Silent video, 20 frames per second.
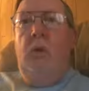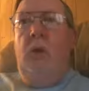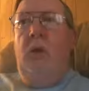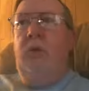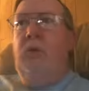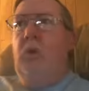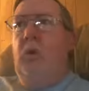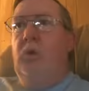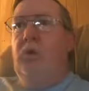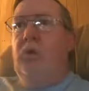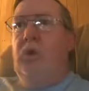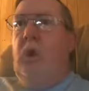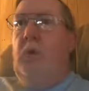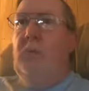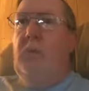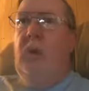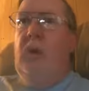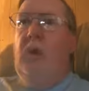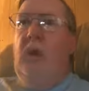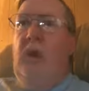until
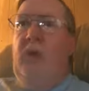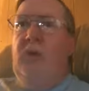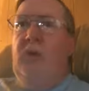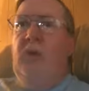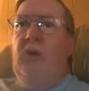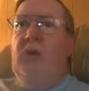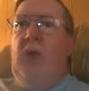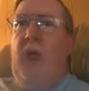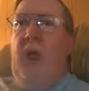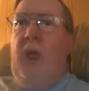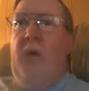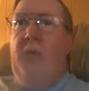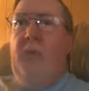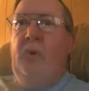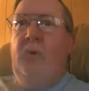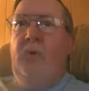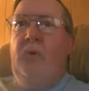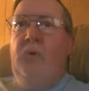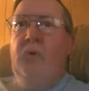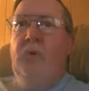something like this
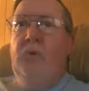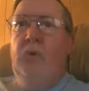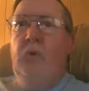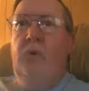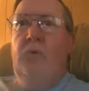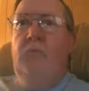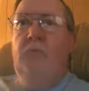happens.